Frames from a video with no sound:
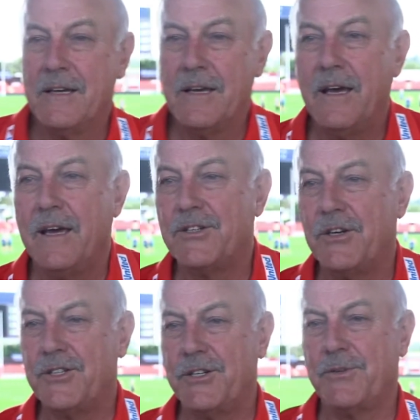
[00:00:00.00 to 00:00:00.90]
Yeah,
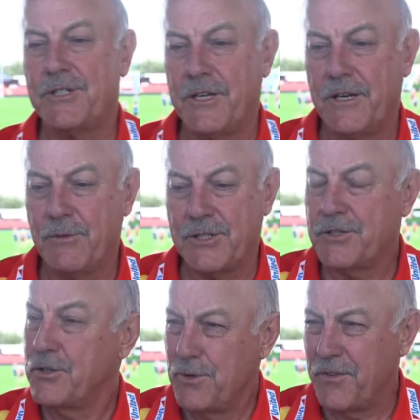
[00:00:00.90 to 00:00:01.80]
Josh, it was a
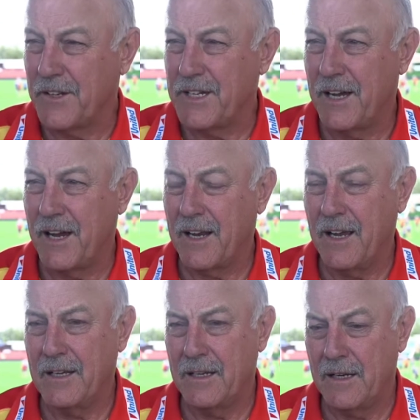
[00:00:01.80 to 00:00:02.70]
terrific day in
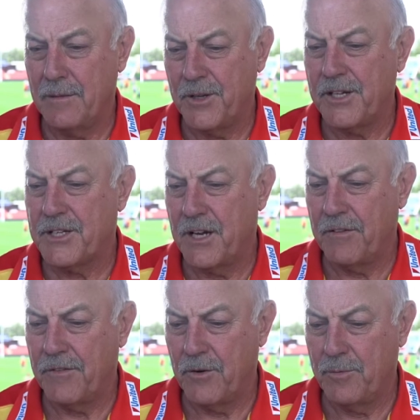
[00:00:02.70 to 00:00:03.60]
Adelaide. The
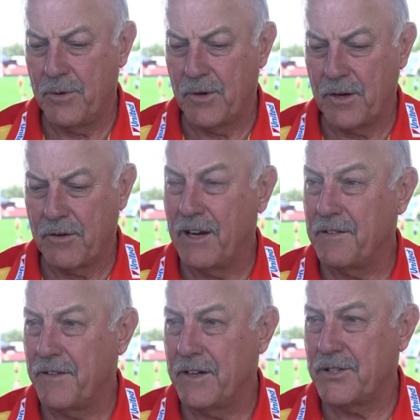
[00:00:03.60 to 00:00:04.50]
SUNS put on a great
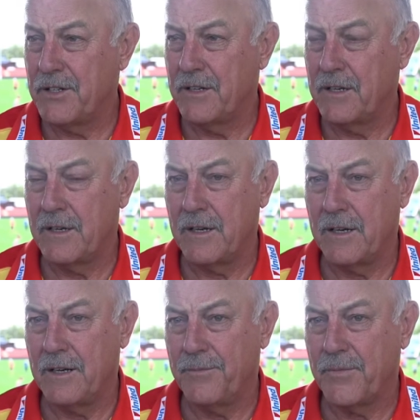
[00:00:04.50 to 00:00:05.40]
function and
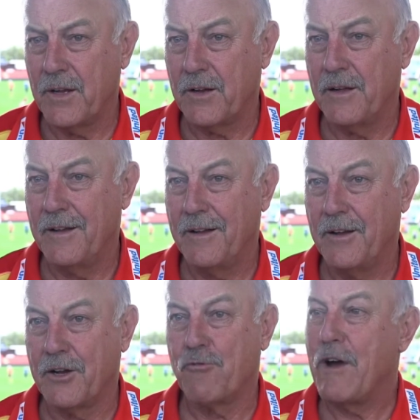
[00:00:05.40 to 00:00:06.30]

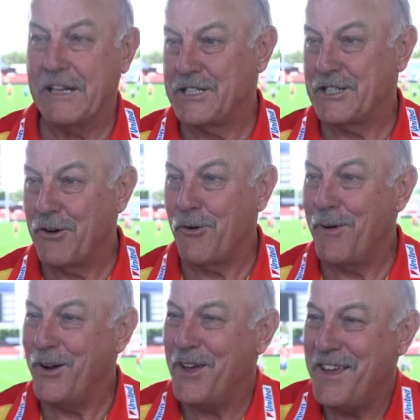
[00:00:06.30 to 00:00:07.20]
a great
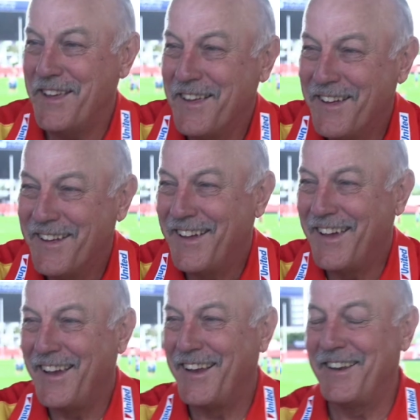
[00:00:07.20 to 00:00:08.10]
ceremony,
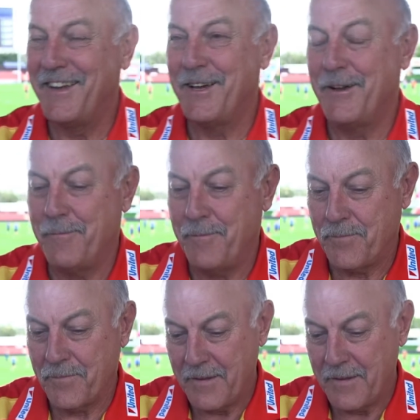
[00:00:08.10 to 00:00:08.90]
and a